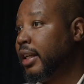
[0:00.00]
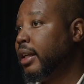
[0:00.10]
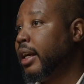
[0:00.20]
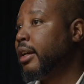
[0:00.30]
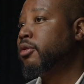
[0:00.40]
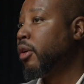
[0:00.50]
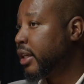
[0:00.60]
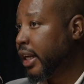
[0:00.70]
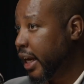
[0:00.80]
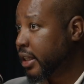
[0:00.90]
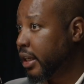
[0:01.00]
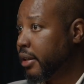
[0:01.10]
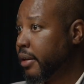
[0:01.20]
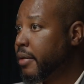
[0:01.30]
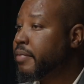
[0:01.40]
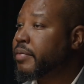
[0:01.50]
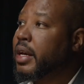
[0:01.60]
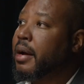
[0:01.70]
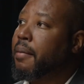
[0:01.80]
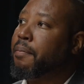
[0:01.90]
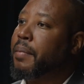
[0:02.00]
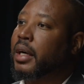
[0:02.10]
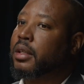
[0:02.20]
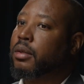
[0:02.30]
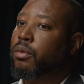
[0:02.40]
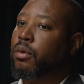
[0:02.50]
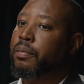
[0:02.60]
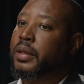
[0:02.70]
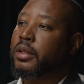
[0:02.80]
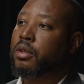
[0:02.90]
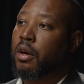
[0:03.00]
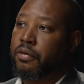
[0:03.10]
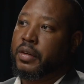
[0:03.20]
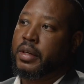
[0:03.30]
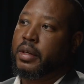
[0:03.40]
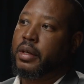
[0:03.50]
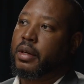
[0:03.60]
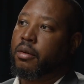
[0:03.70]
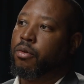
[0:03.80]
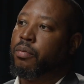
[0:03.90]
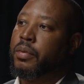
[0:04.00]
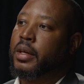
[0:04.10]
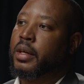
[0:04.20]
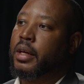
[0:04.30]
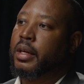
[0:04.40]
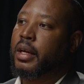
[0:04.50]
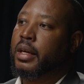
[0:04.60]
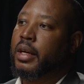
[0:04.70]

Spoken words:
has not elected, but will be serving, will be an